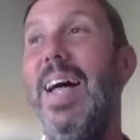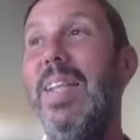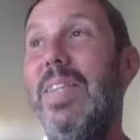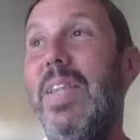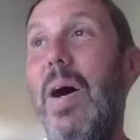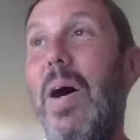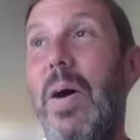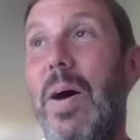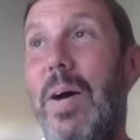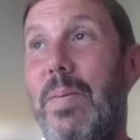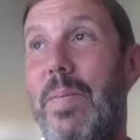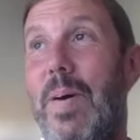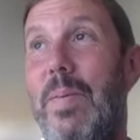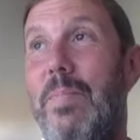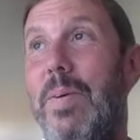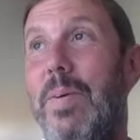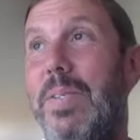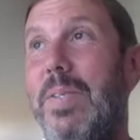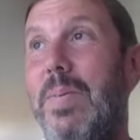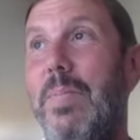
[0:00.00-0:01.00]
No, I
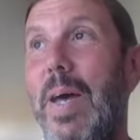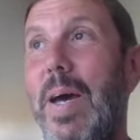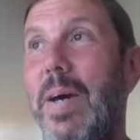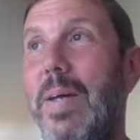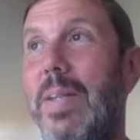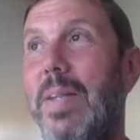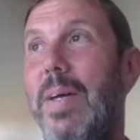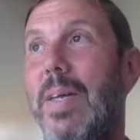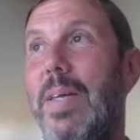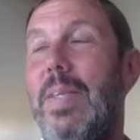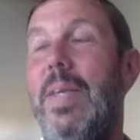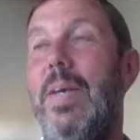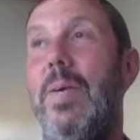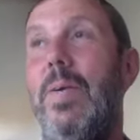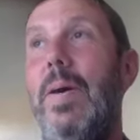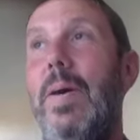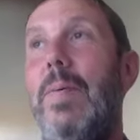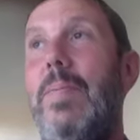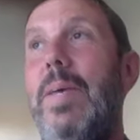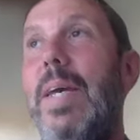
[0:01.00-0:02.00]
must admit, I like,
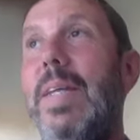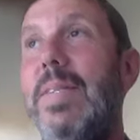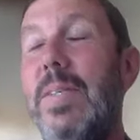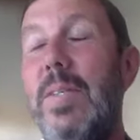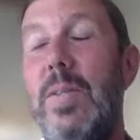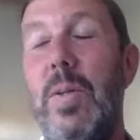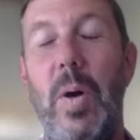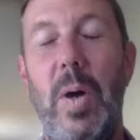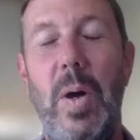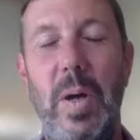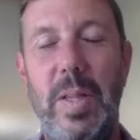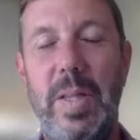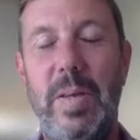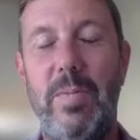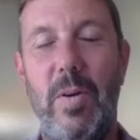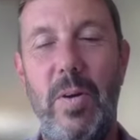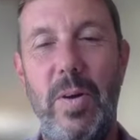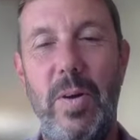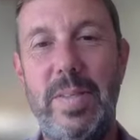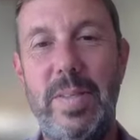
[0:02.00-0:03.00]
our kids are not early
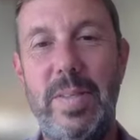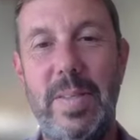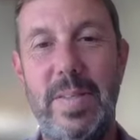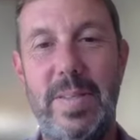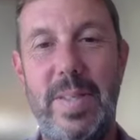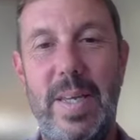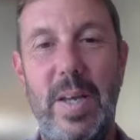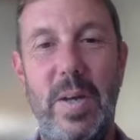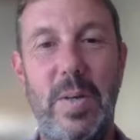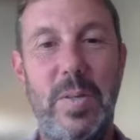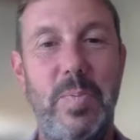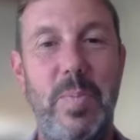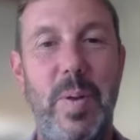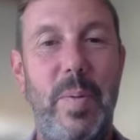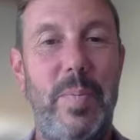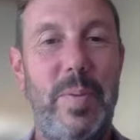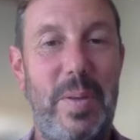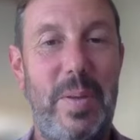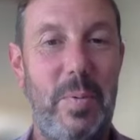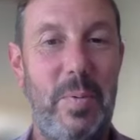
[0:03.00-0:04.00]
risers. They go to
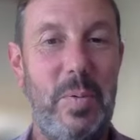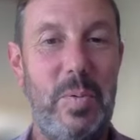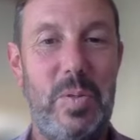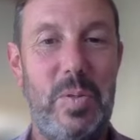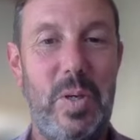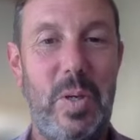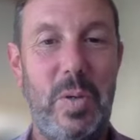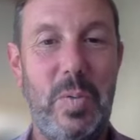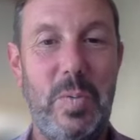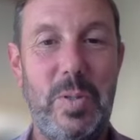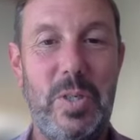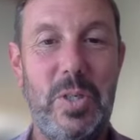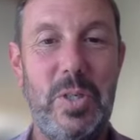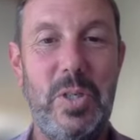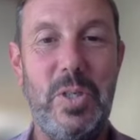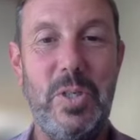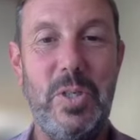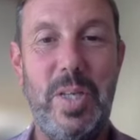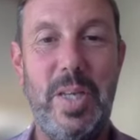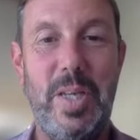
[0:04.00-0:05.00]
bed when they want to, which is
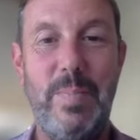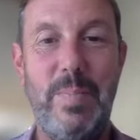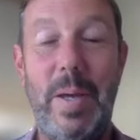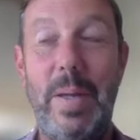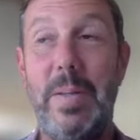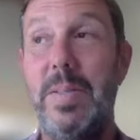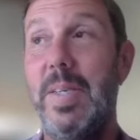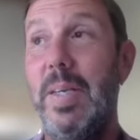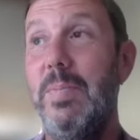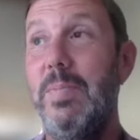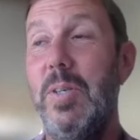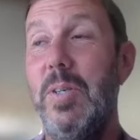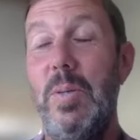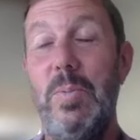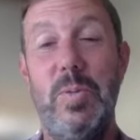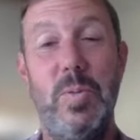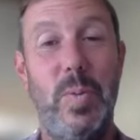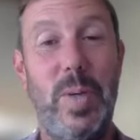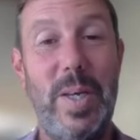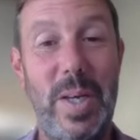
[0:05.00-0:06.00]
usually about the same time
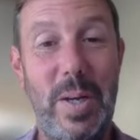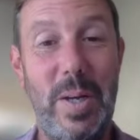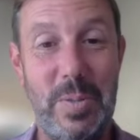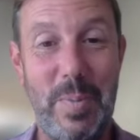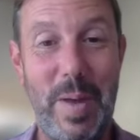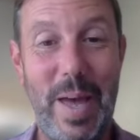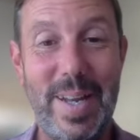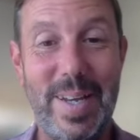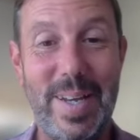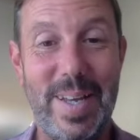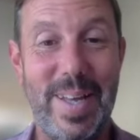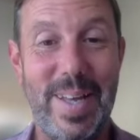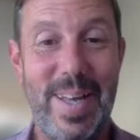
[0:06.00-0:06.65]
as we go to bed.